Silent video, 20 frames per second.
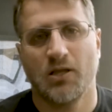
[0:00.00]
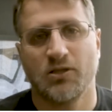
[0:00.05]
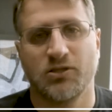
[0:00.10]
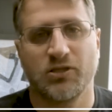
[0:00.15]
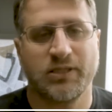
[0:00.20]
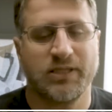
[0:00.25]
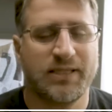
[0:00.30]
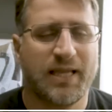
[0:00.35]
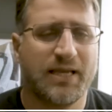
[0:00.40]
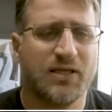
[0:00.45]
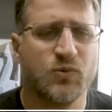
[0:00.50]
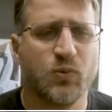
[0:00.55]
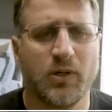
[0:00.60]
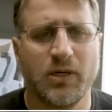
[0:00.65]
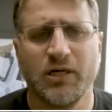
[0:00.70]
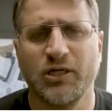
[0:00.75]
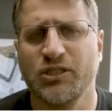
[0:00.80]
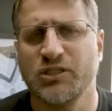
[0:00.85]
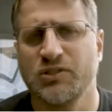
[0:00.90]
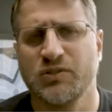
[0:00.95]
So the next
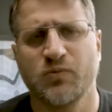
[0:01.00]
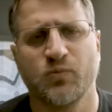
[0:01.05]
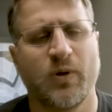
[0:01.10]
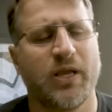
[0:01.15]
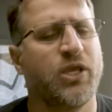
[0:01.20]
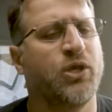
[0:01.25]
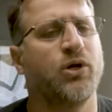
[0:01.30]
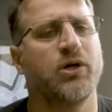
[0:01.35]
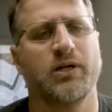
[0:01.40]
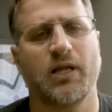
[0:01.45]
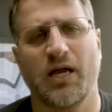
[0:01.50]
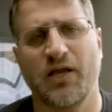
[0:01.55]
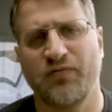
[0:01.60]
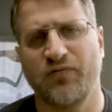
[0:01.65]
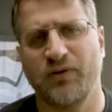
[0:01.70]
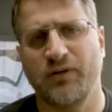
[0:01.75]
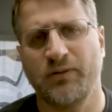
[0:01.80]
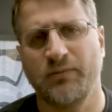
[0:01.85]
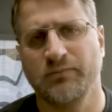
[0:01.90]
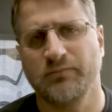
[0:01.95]
one is when you're
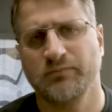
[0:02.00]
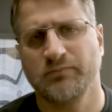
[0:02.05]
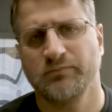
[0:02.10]
diving